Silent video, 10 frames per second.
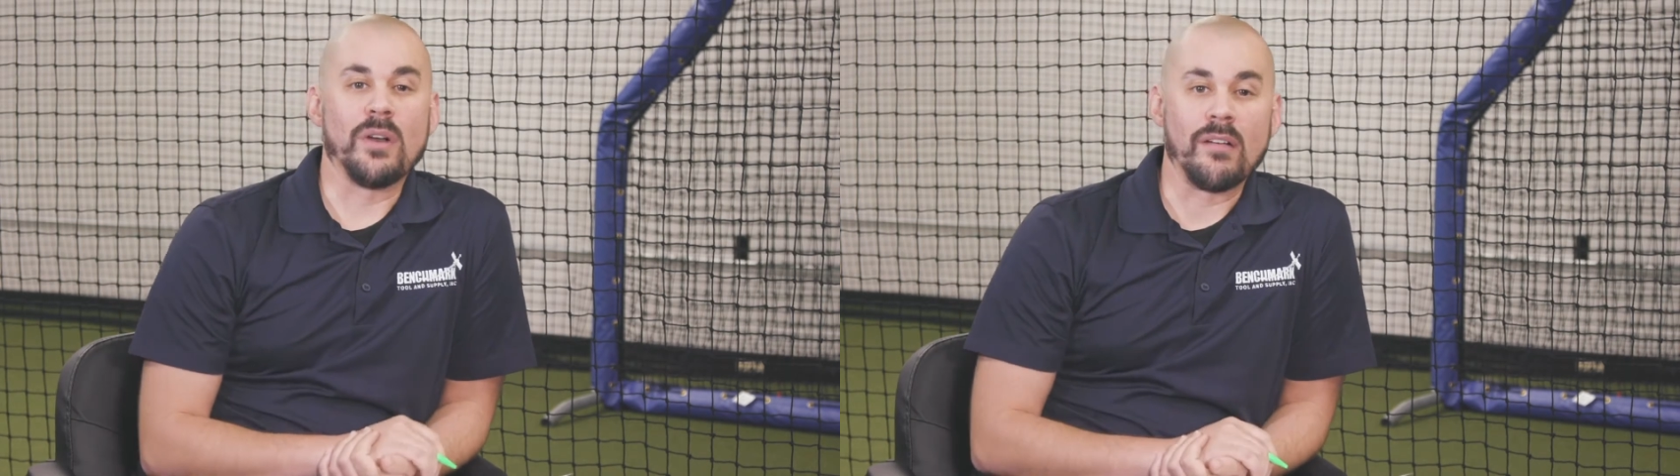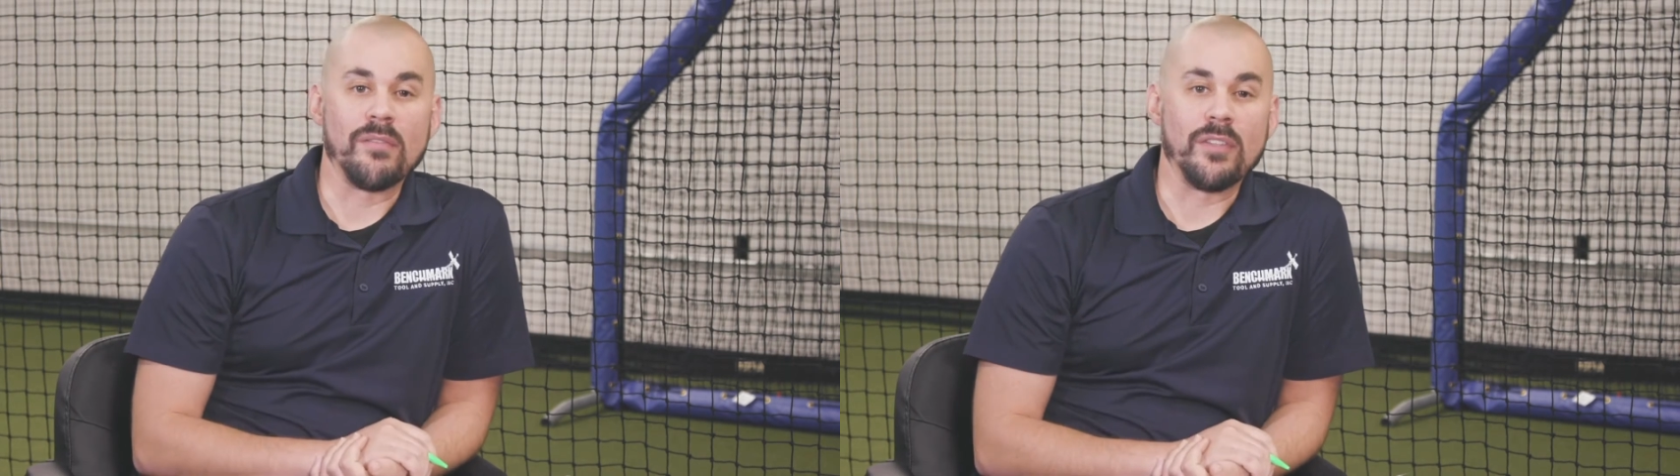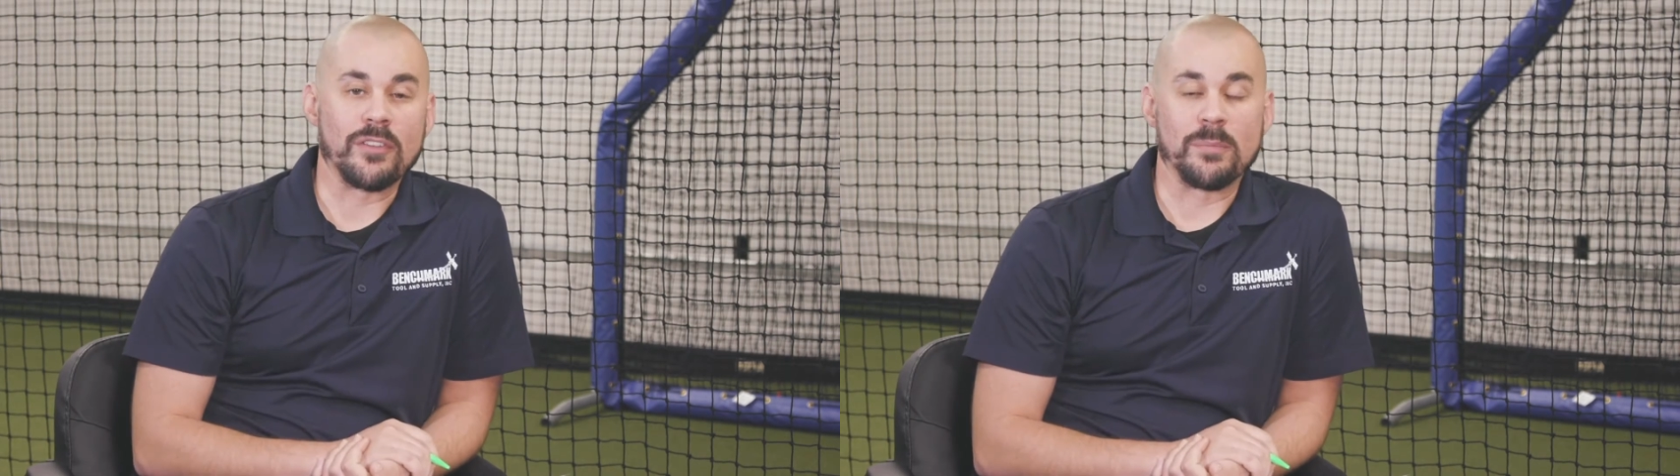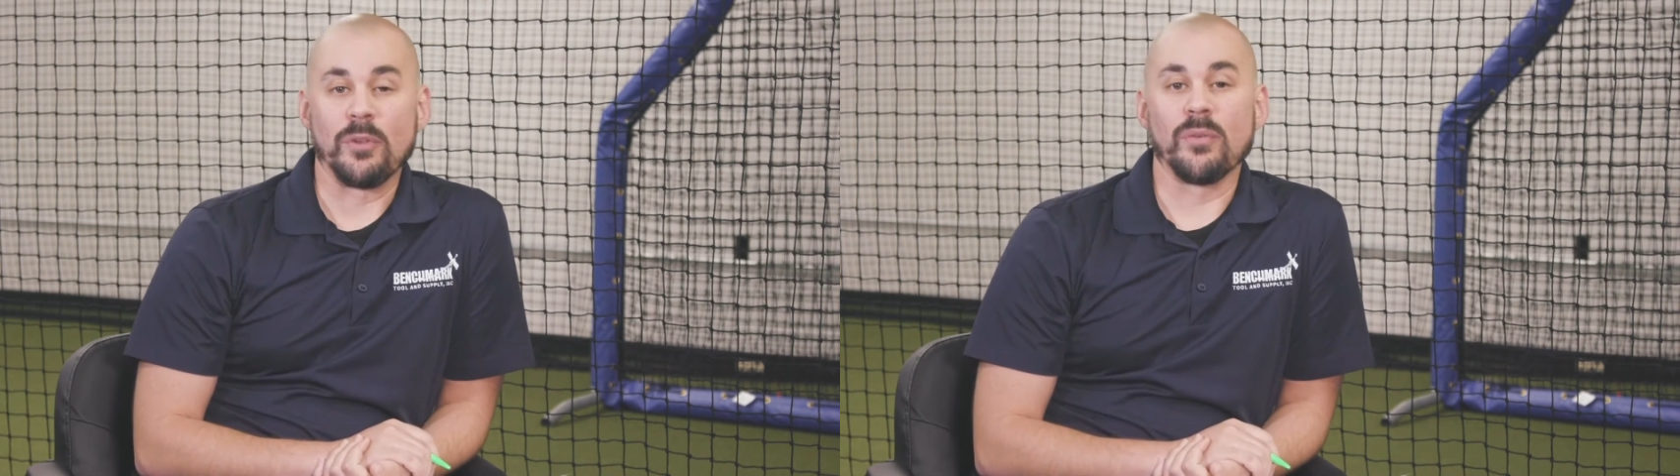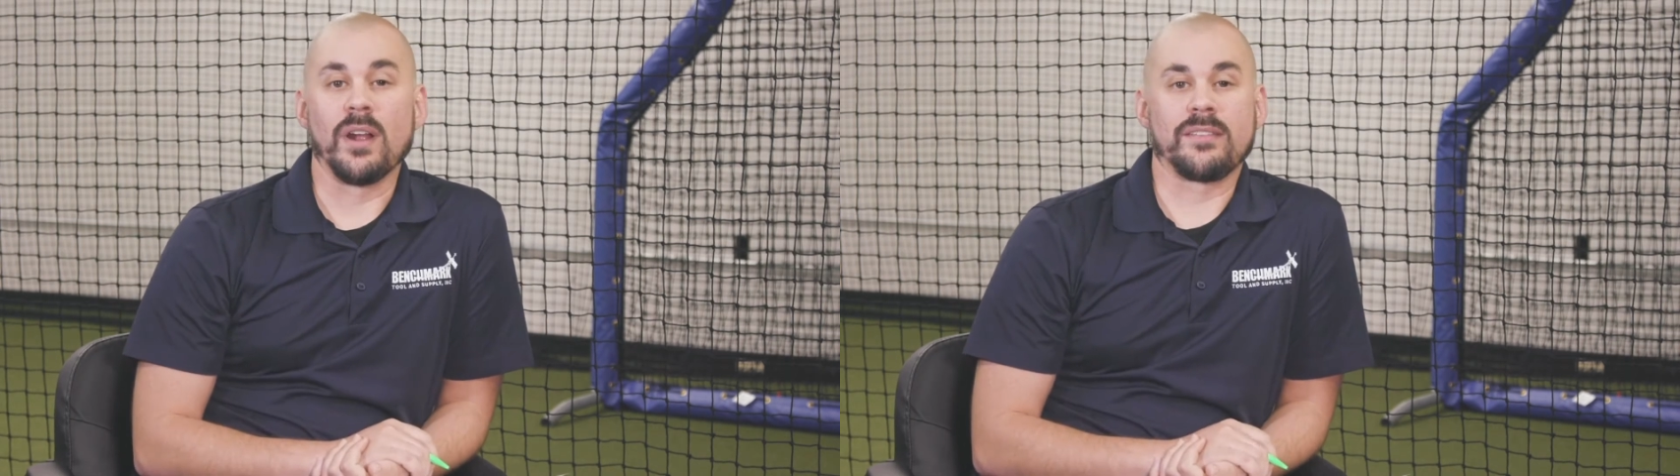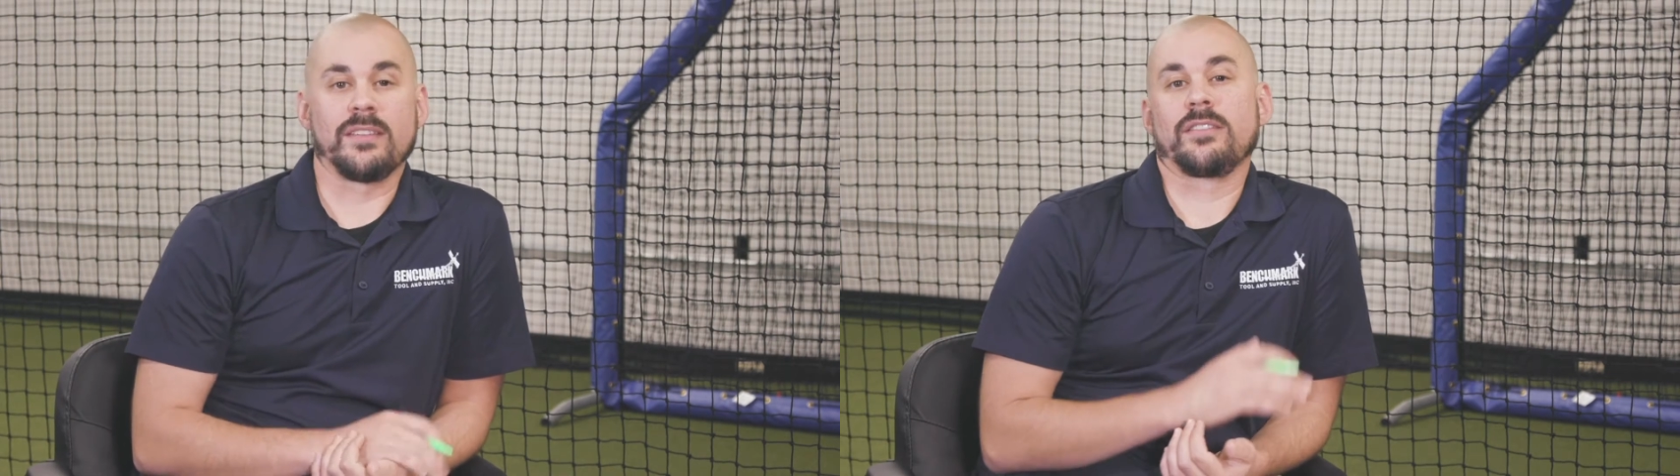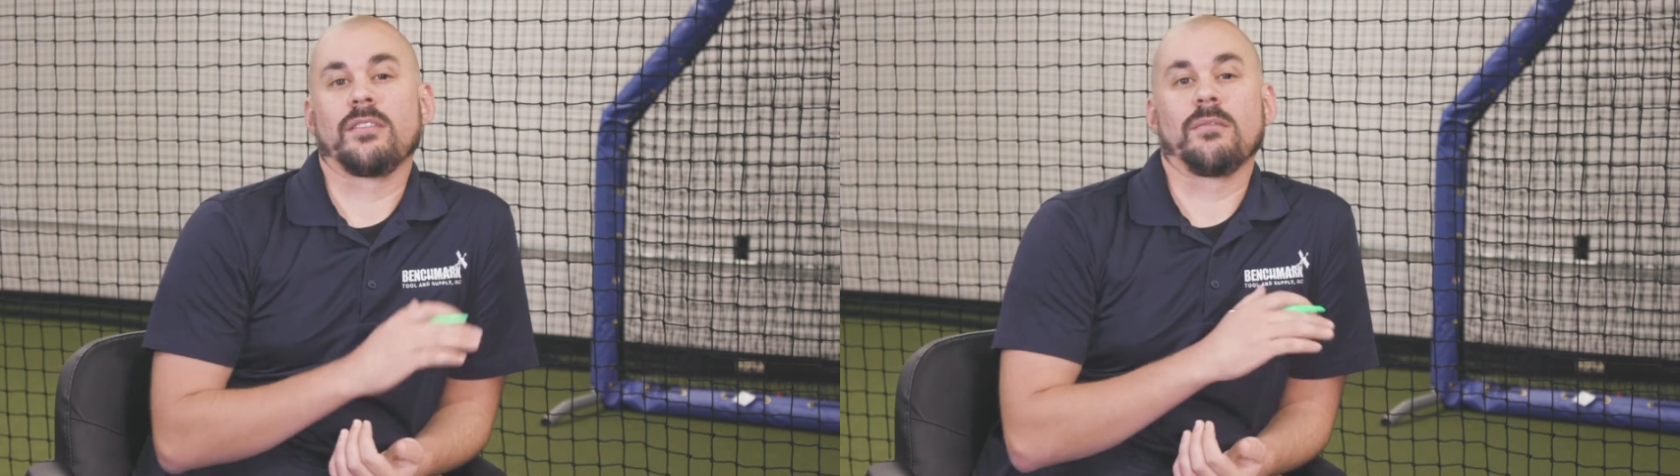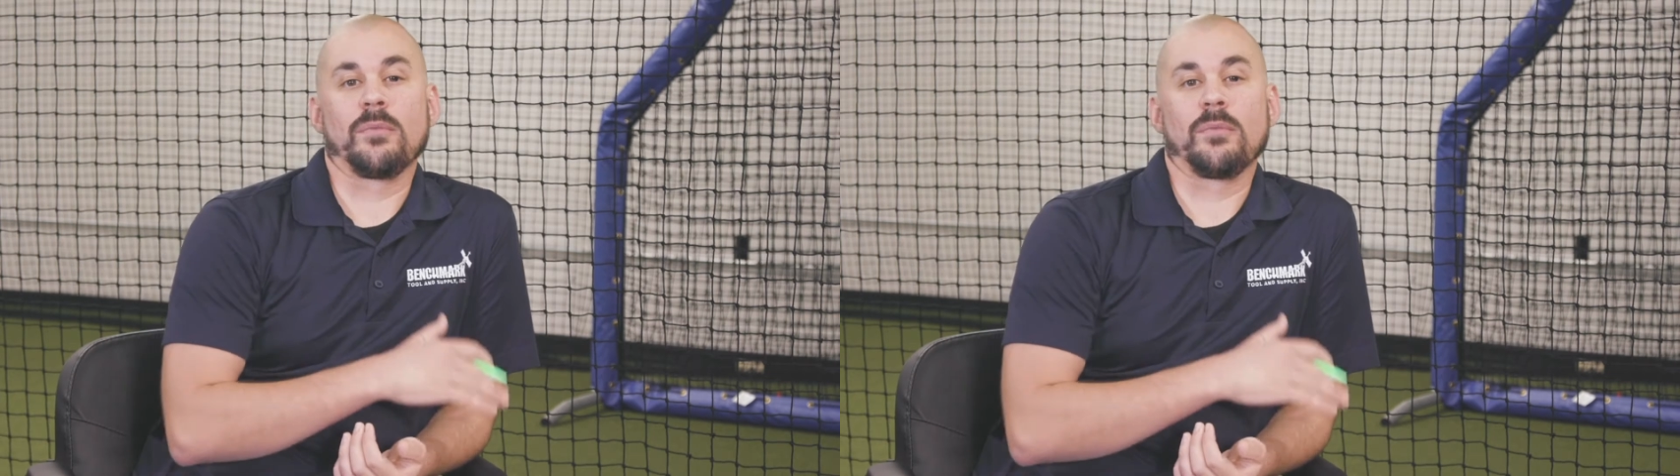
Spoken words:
of the SmoothRide system